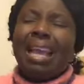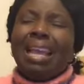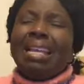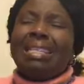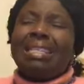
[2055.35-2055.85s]

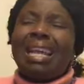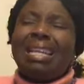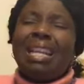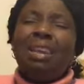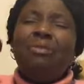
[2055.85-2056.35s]
He said,
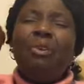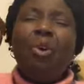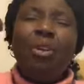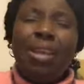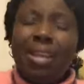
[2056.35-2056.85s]
if
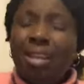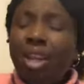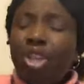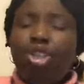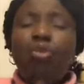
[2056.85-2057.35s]
only
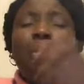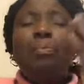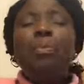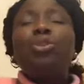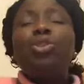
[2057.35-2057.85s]
you will
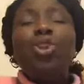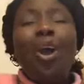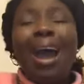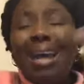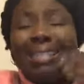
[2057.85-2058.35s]
put your
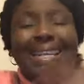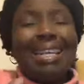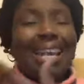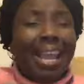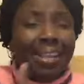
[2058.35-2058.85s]
hands
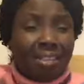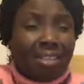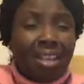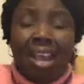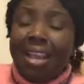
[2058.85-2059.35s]
in his,
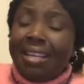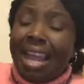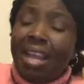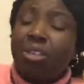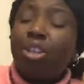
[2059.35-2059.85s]
that
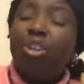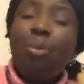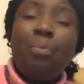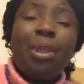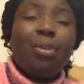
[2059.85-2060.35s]
he's going to
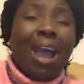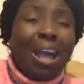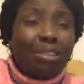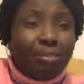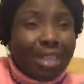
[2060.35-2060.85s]
bring you
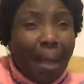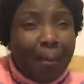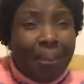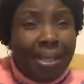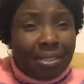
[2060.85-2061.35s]
out of that
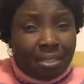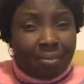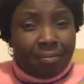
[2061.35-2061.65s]
pit.